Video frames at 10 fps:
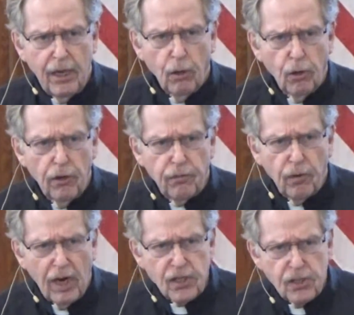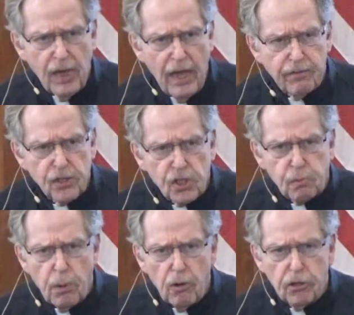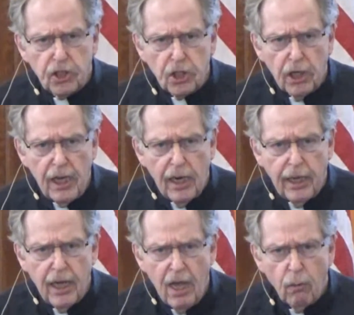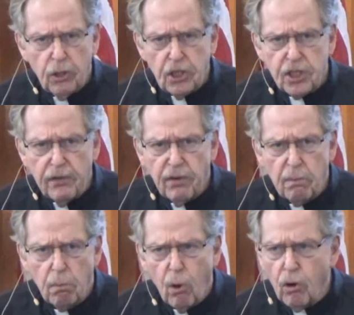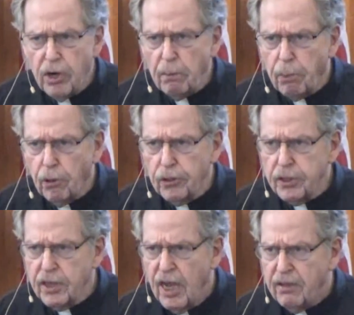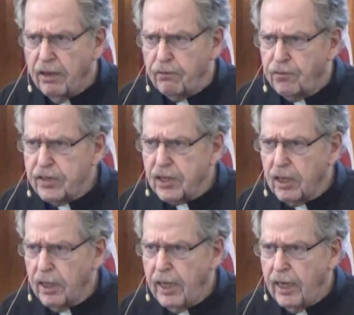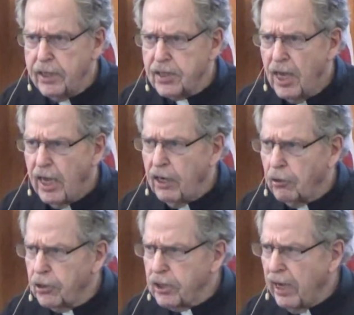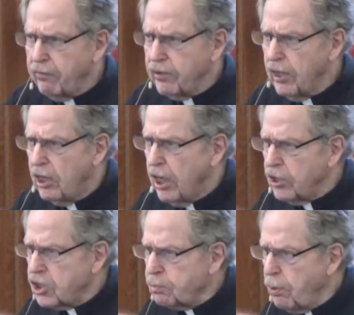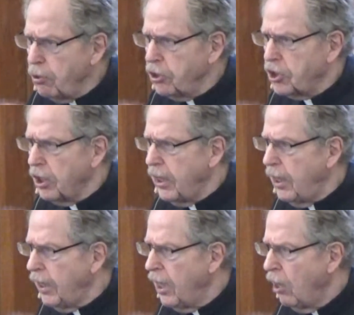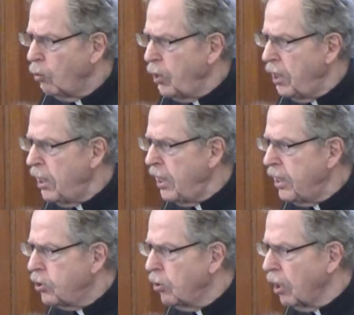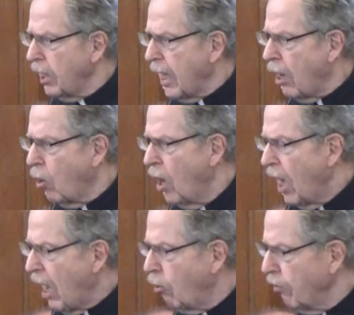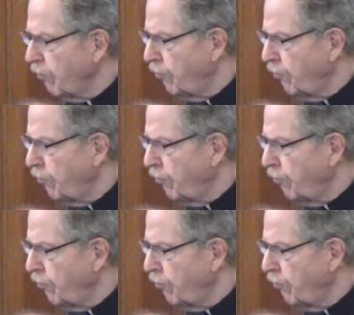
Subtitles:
In order for us to have a spiritual healing, which is even more important than physical healings, in order to have a spiritual healing, we need to allow our